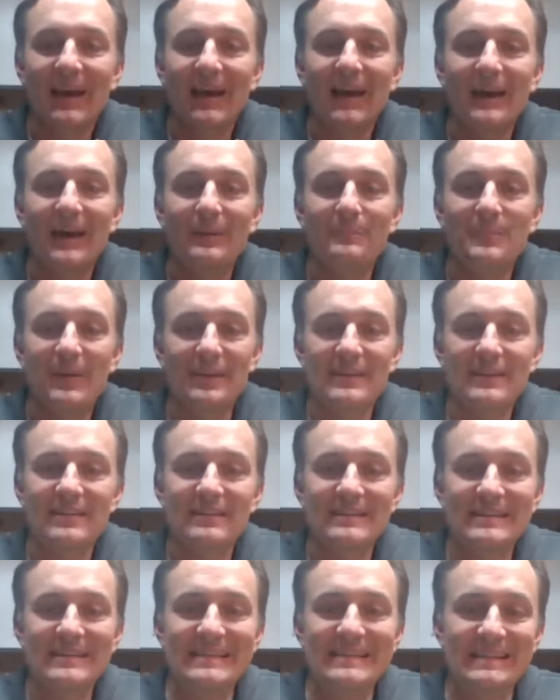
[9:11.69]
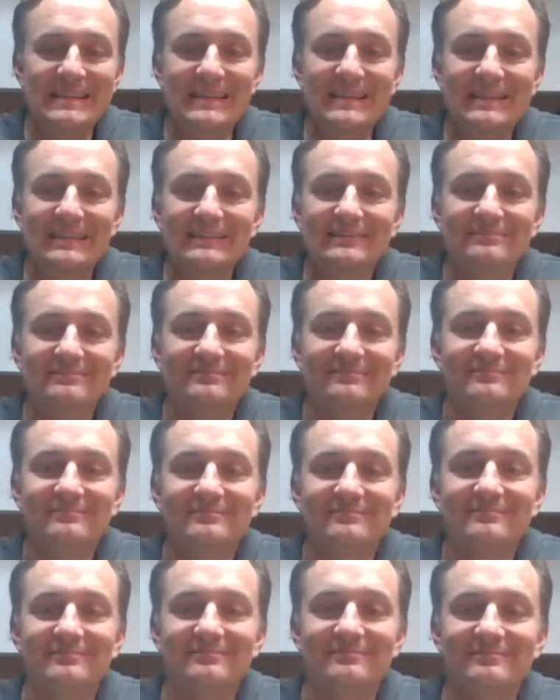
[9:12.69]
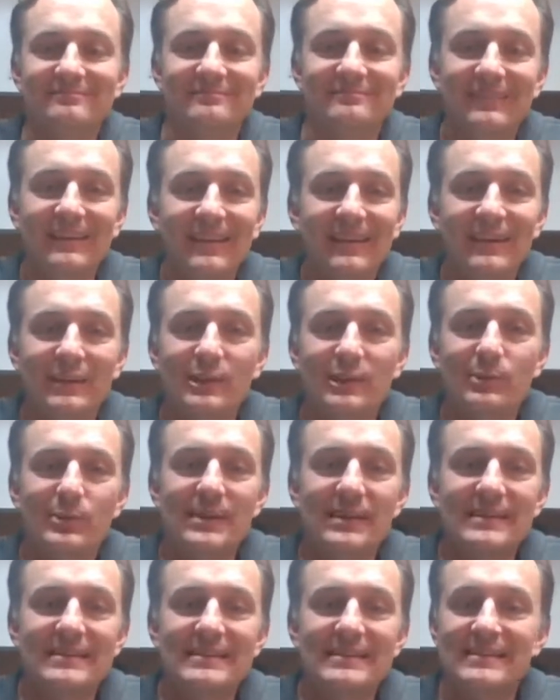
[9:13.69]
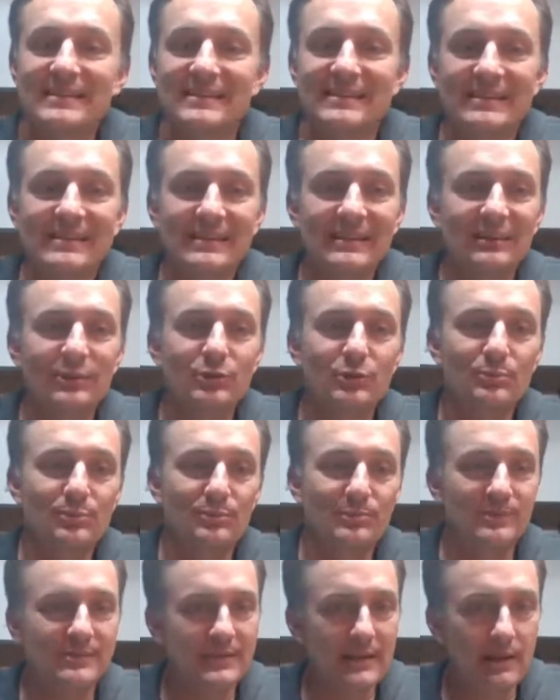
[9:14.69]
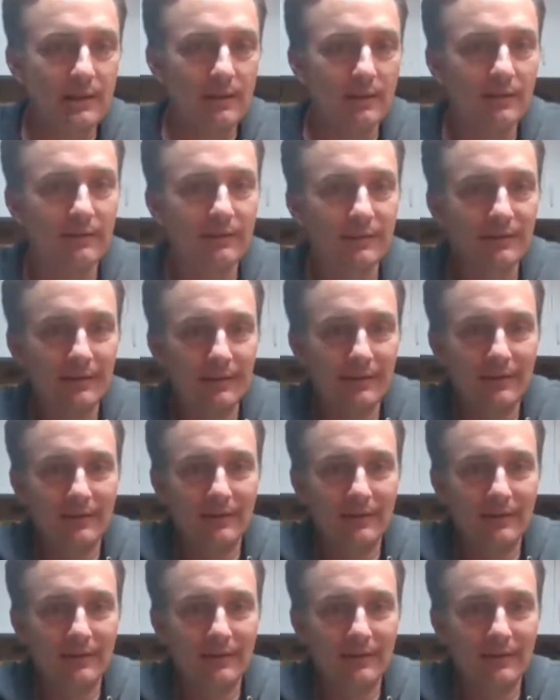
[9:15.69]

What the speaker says: Another neat thing that we get to see, satellites.